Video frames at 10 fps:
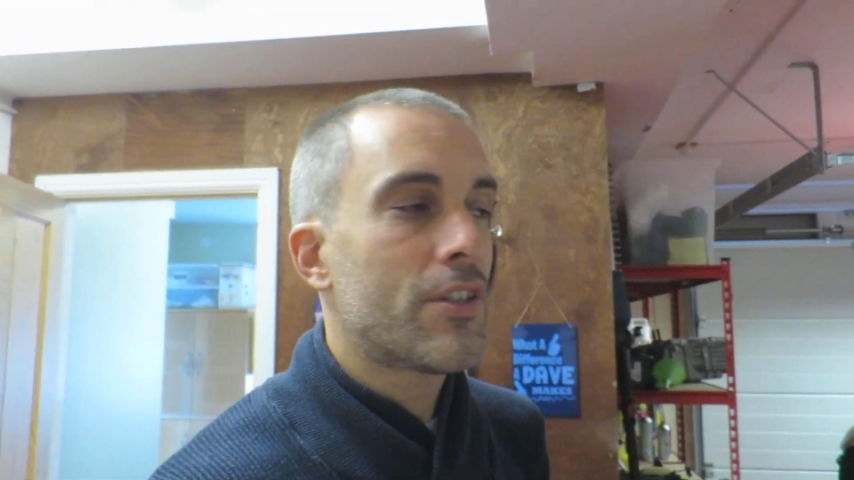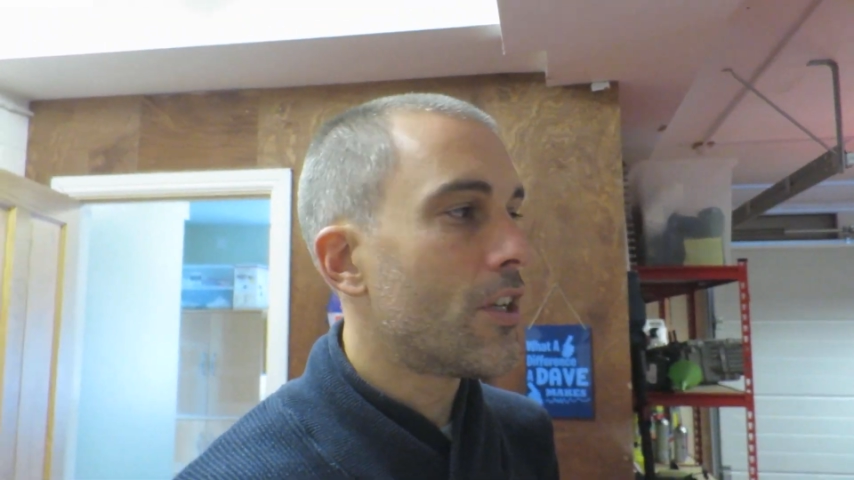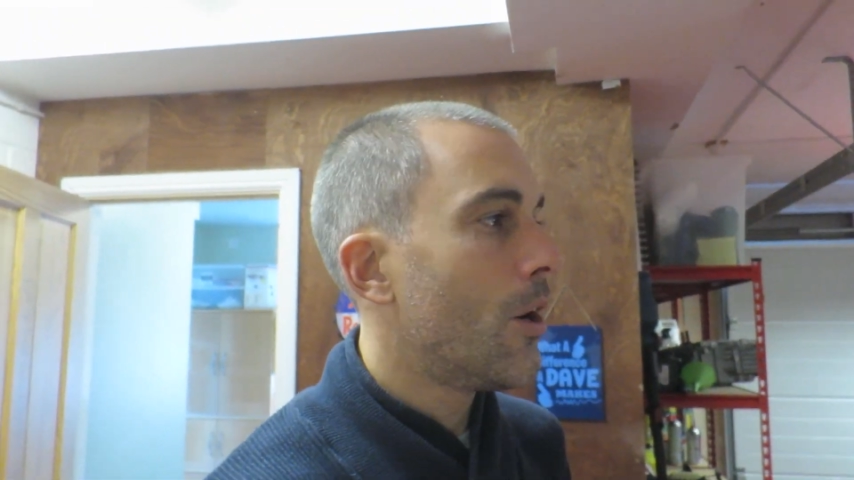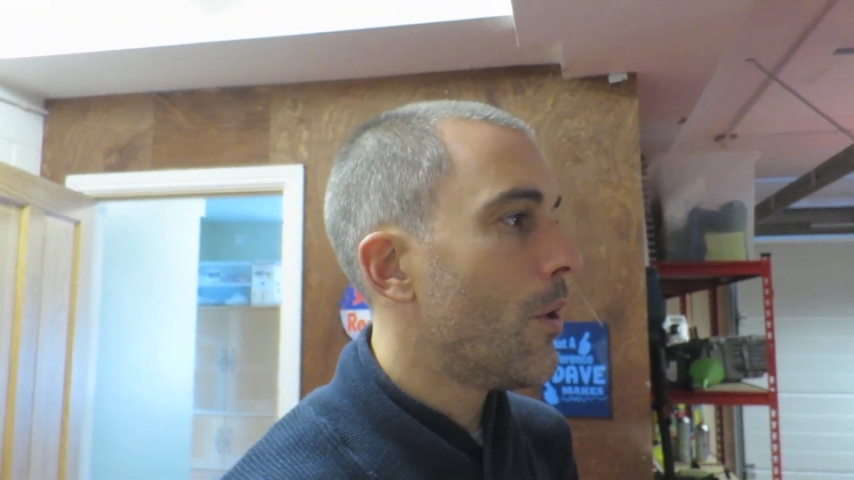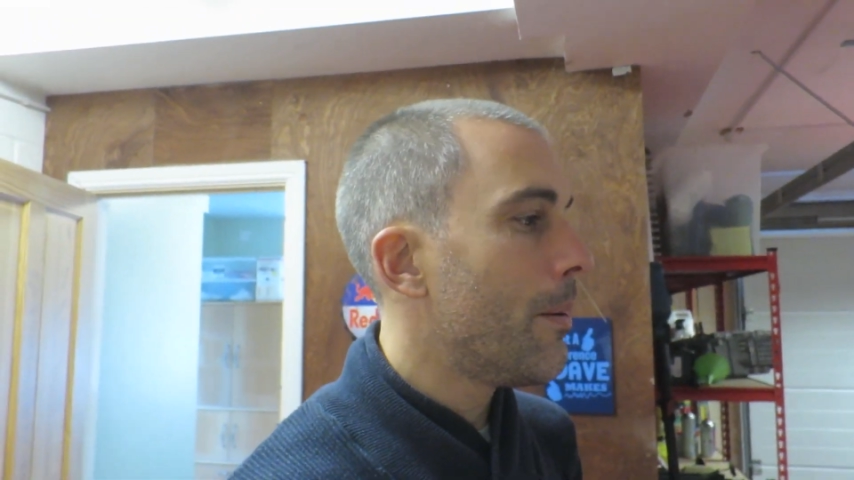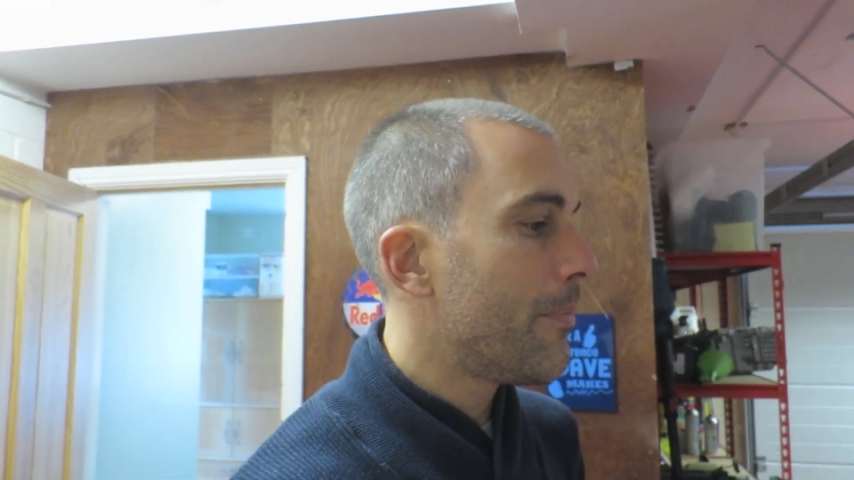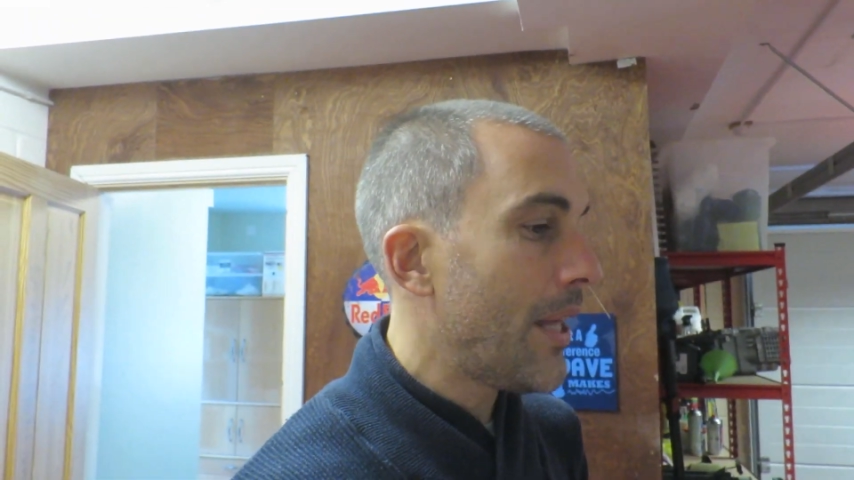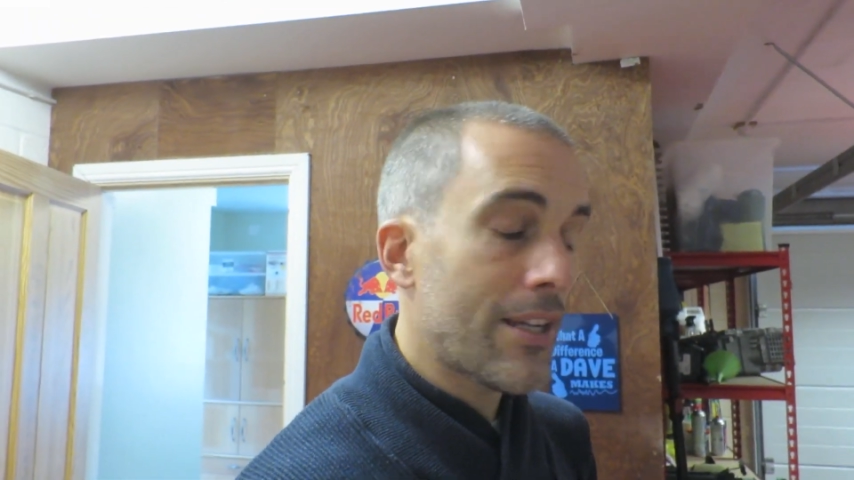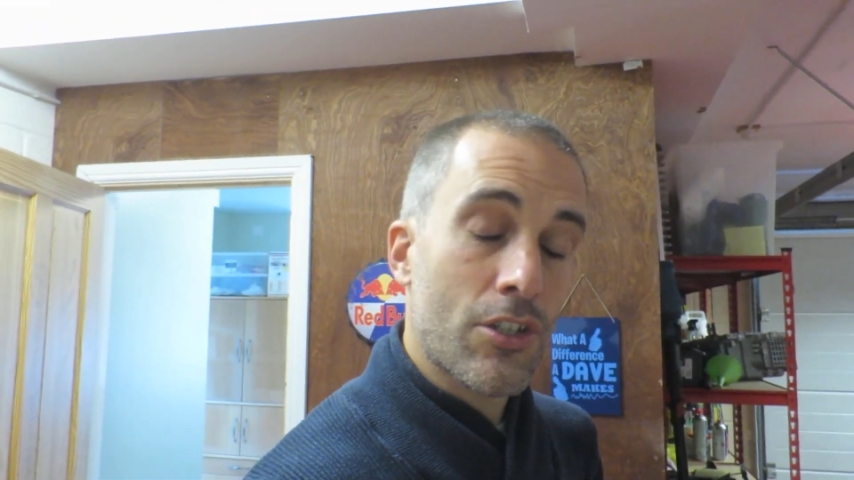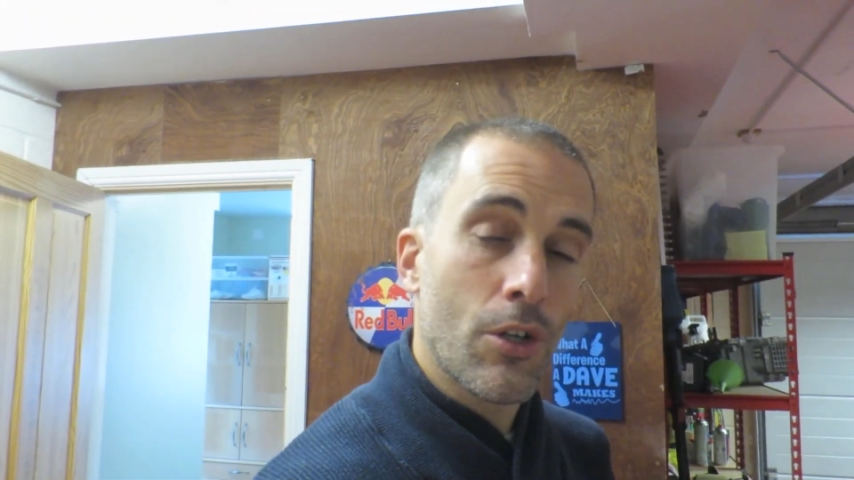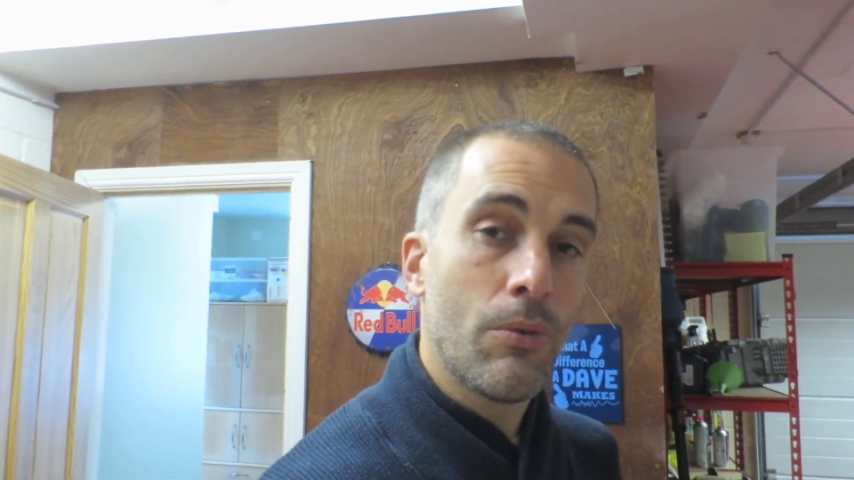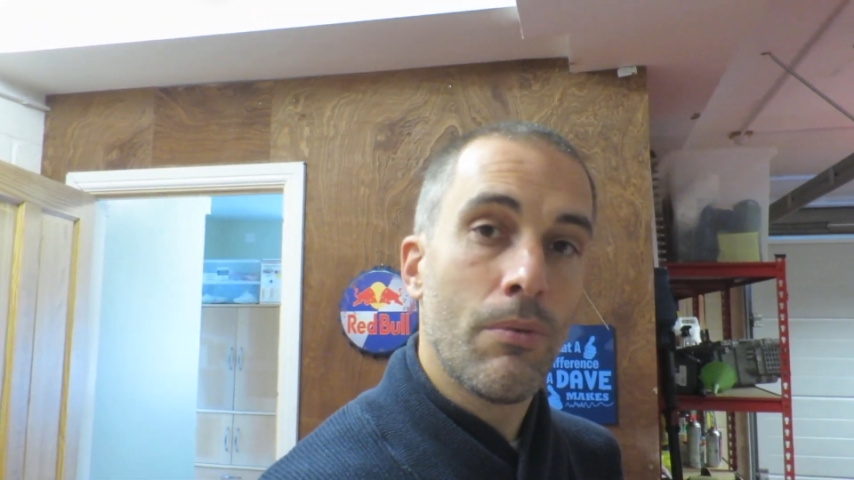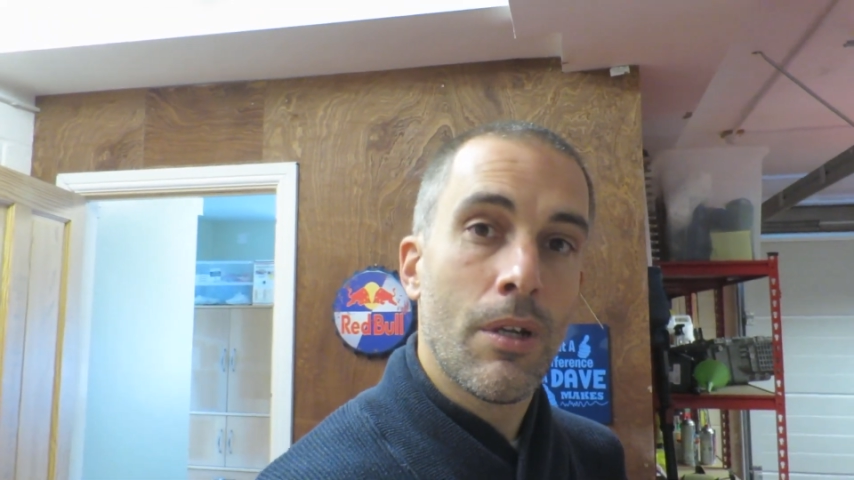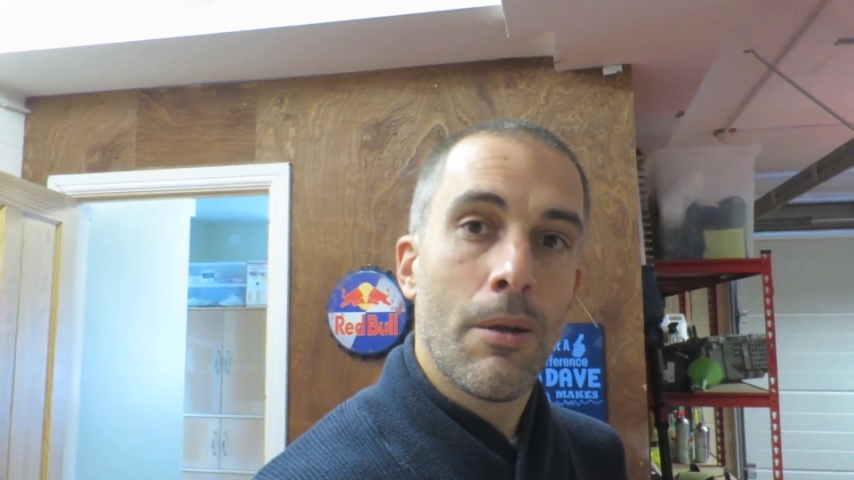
So that's cool.